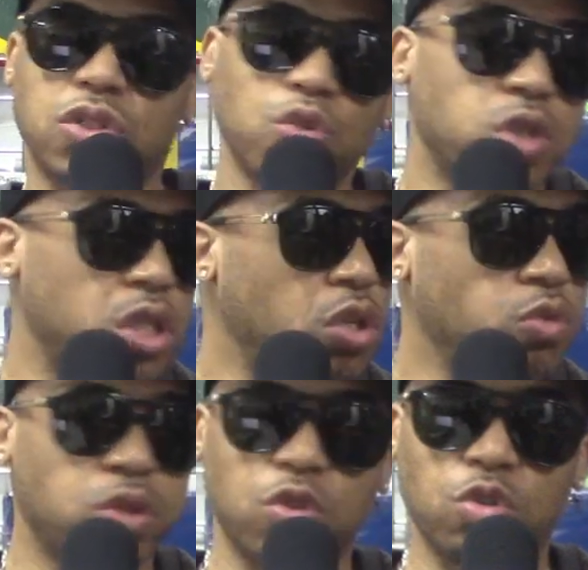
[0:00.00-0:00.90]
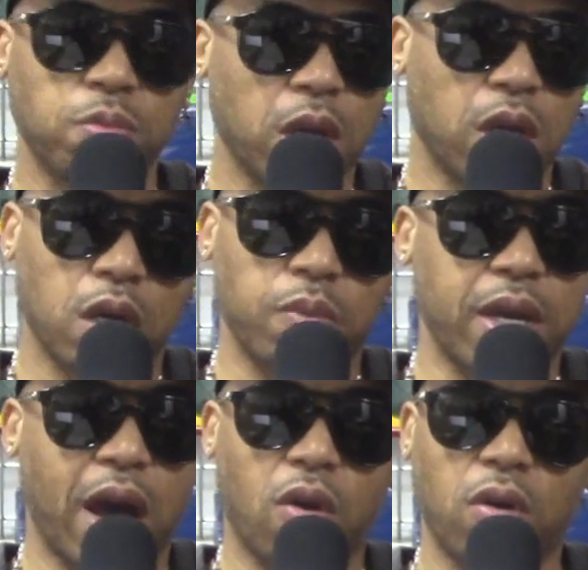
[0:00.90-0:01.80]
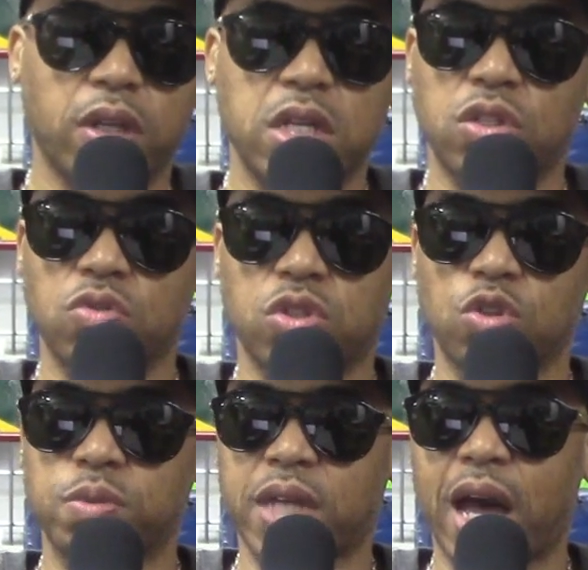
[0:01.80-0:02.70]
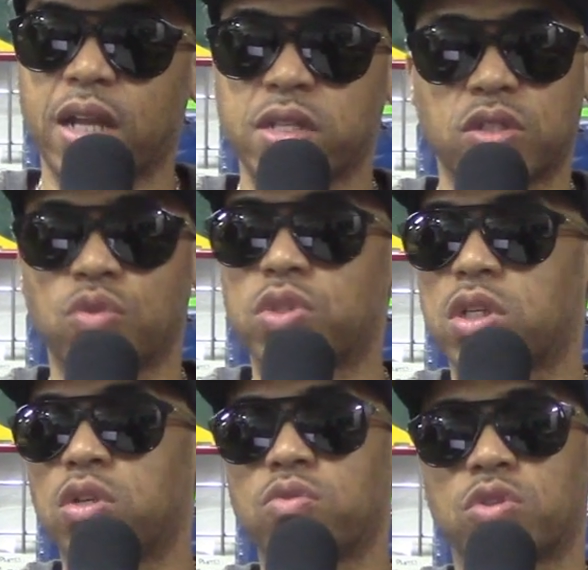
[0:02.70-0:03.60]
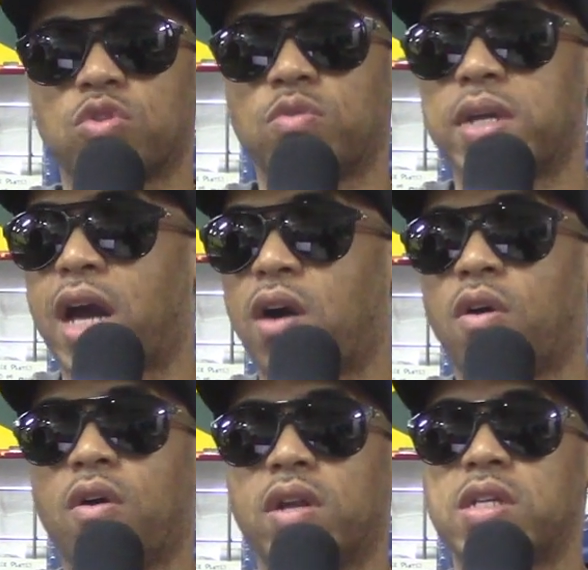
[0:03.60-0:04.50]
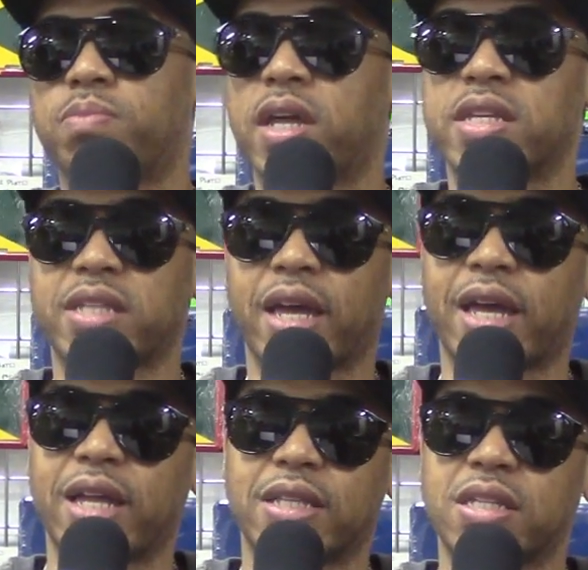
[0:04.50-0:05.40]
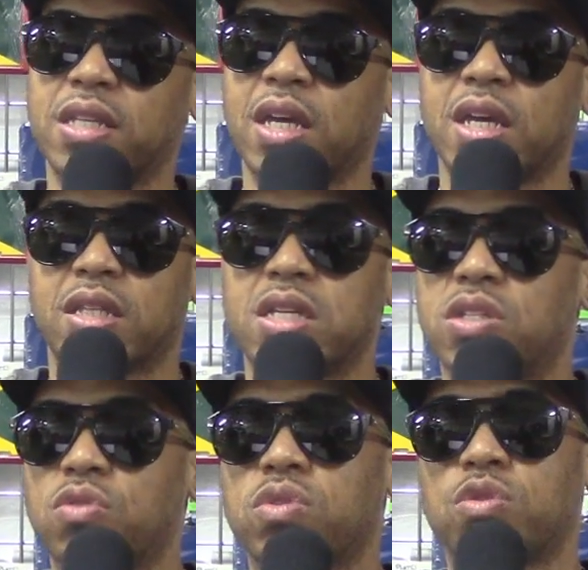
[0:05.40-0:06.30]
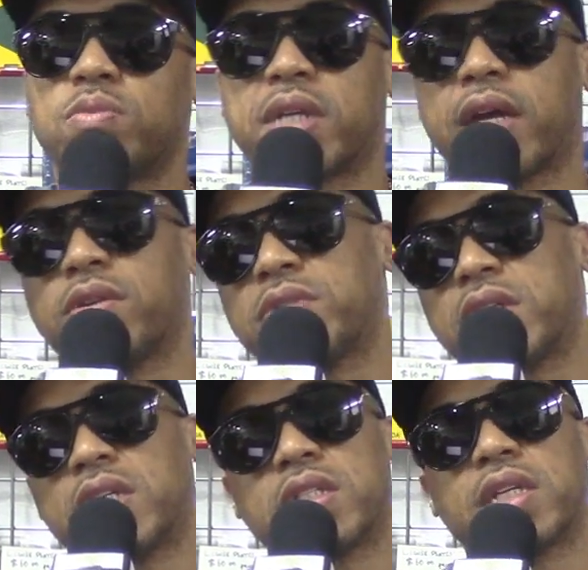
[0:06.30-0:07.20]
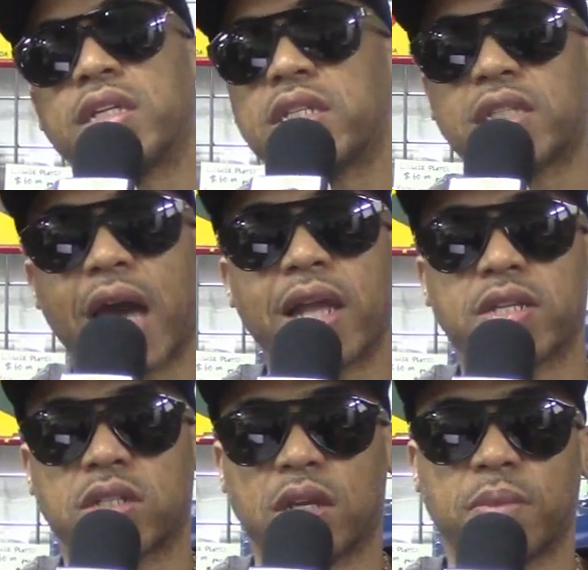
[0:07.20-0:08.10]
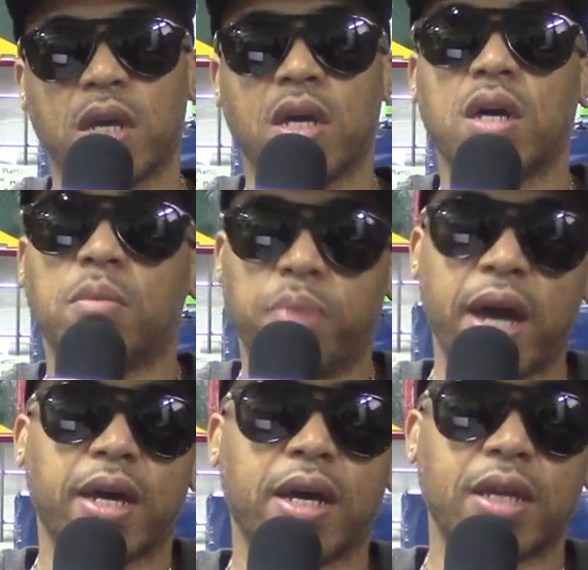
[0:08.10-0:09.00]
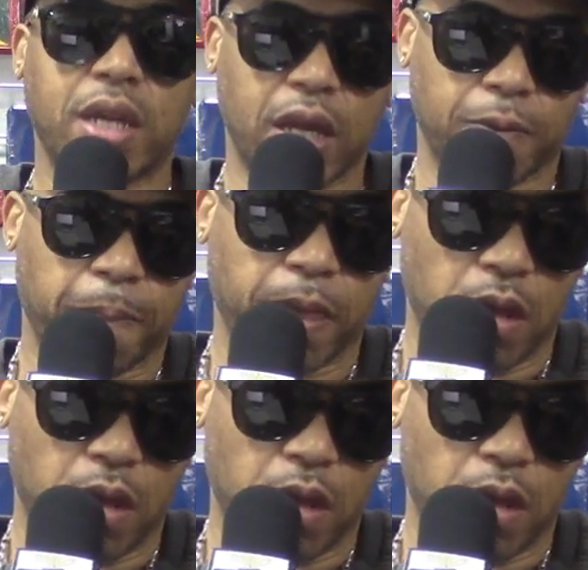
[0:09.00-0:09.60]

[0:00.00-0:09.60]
Due to YouTube, we got all these YouTube scholars due to YouTube. We got all these brothers that got this these YouTube channels and this and this scholarship. But again,